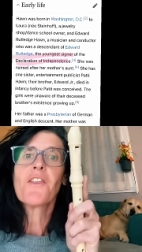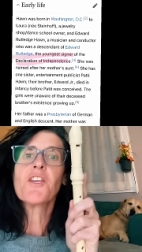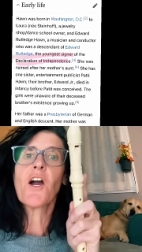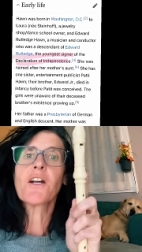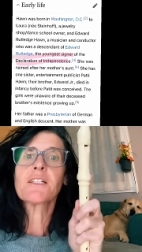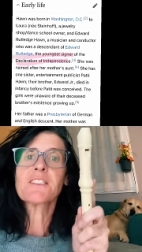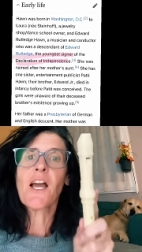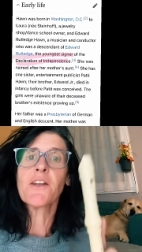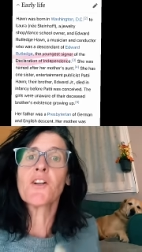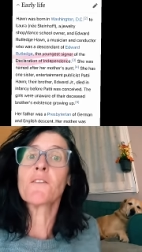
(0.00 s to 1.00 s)
the youngest
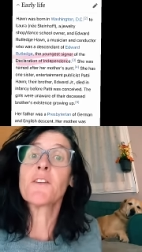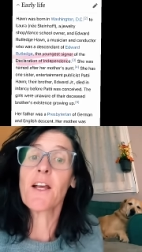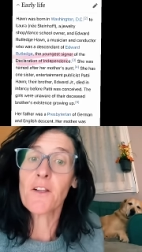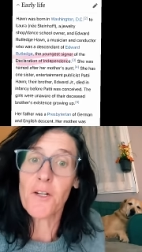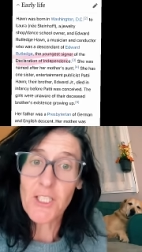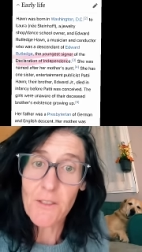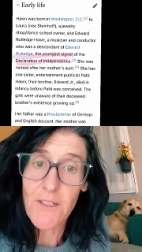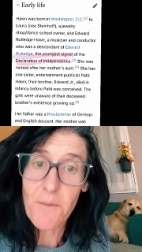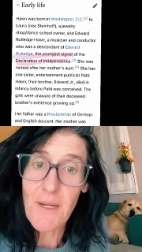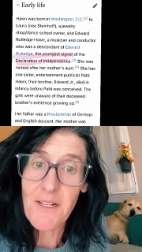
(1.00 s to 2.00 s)
signer of the Declaration of
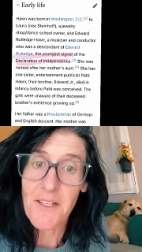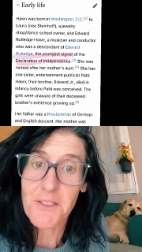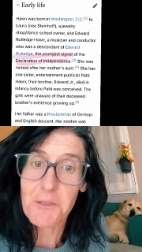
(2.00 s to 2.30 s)
Independence.